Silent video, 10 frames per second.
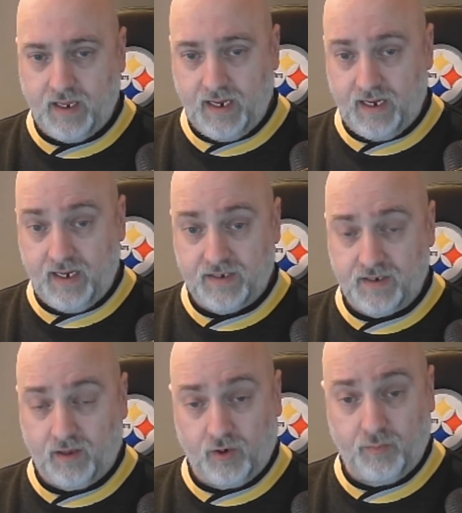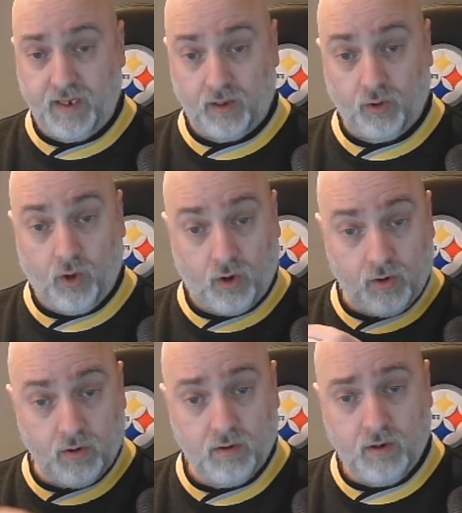It is a little bit
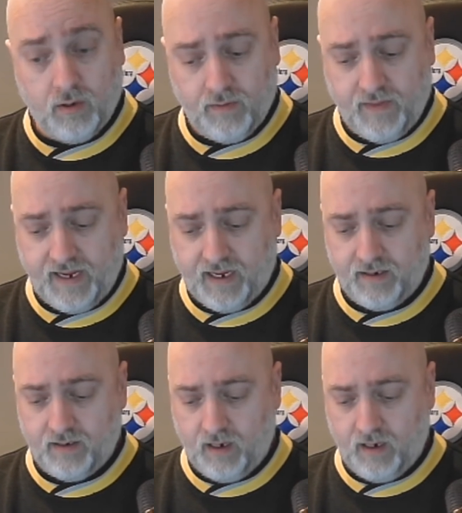longer than